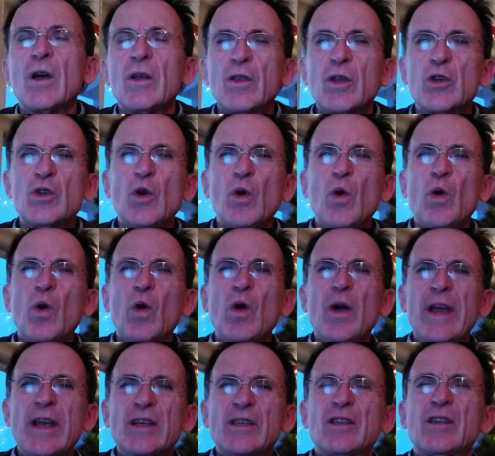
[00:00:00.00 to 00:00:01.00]
The
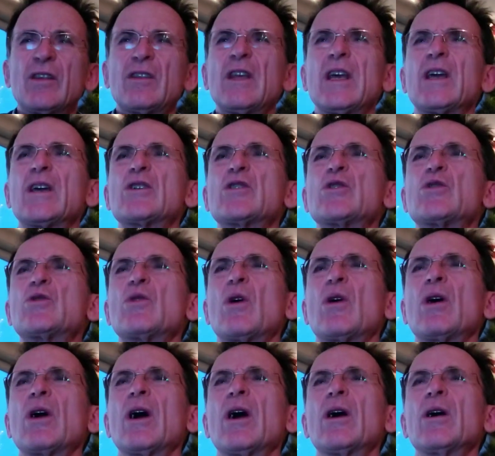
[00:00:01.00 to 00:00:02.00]
door is thick,
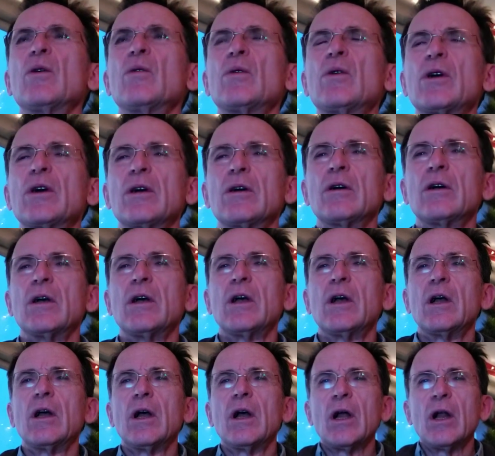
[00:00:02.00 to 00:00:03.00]
strong oak.
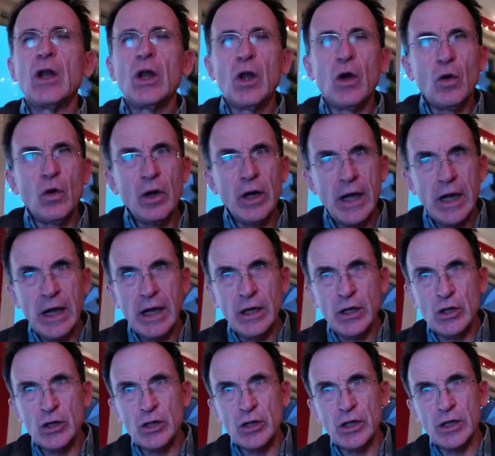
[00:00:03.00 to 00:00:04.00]
Long
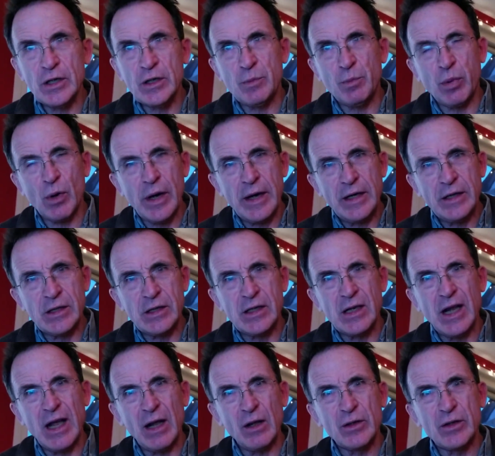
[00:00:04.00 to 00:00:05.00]
hinges brace
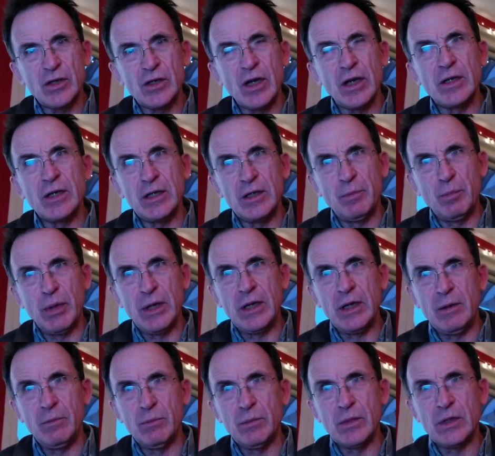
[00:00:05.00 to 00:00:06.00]
nail-studded
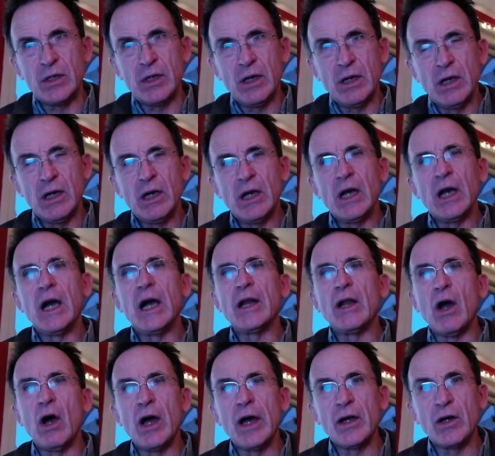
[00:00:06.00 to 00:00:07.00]
beams, an
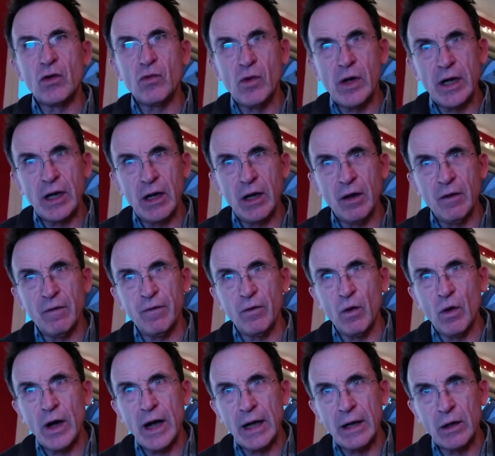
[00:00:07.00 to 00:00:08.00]
iron ring
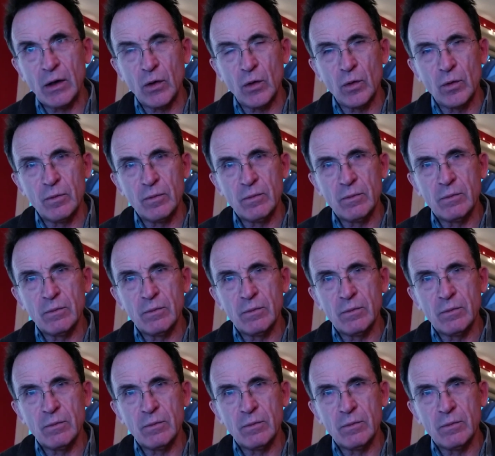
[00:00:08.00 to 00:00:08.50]
for handle.